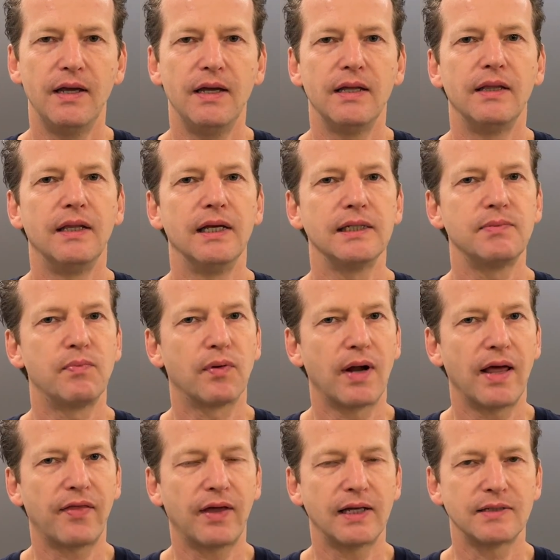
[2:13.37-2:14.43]
This
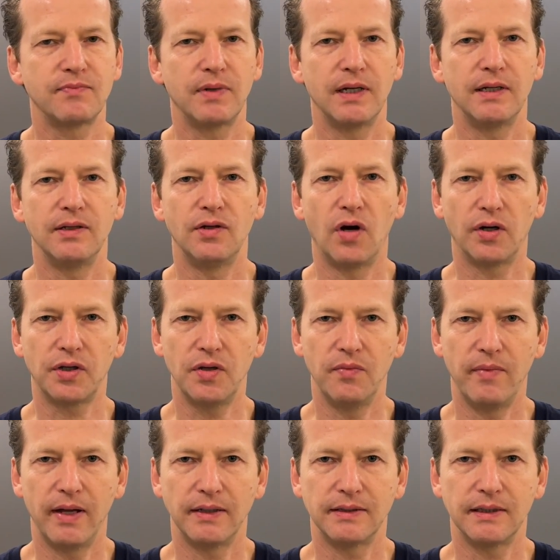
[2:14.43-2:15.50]
breath has been
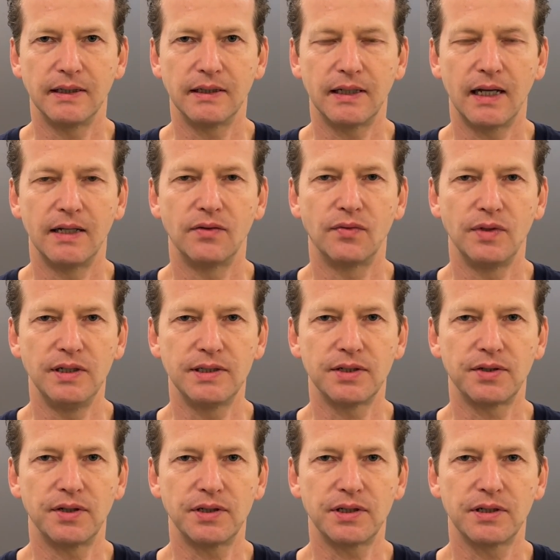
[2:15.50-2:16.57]
documented and
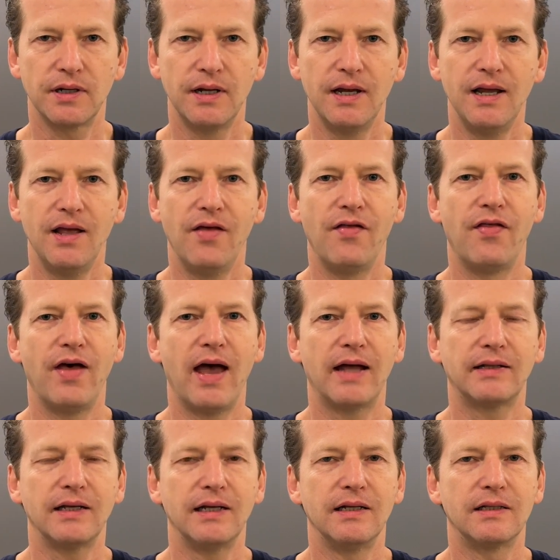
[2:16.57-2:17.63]
researched
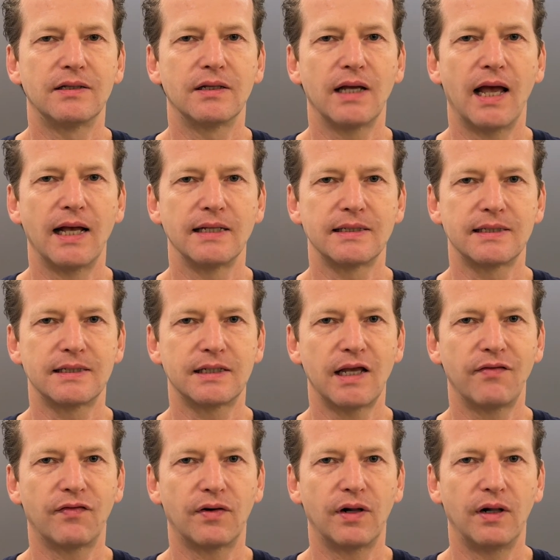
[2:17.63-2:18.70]
that it has
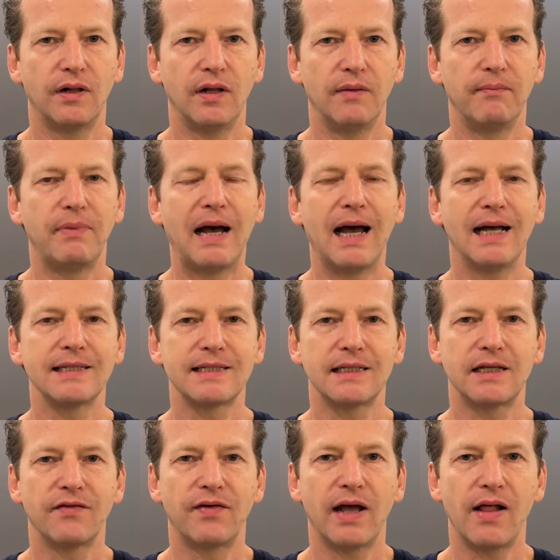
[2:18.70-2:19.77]
several
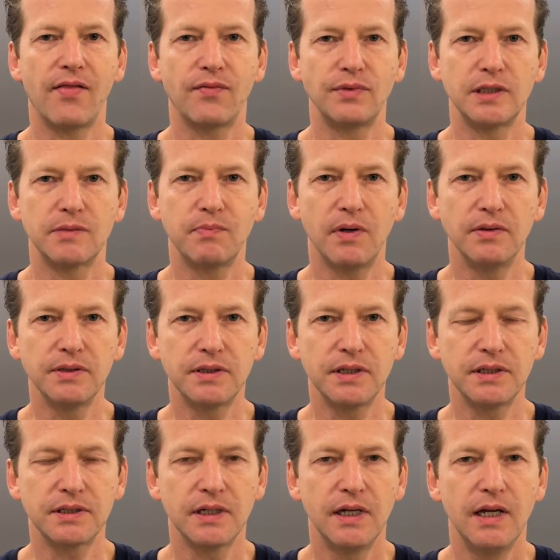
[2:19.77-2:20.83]
positive health
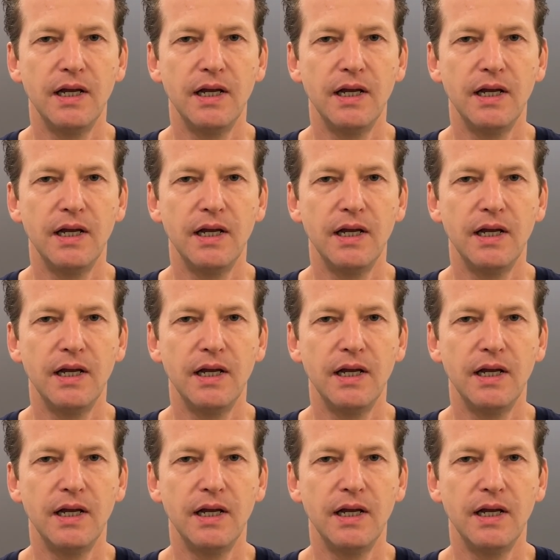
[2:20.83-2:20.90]
responses,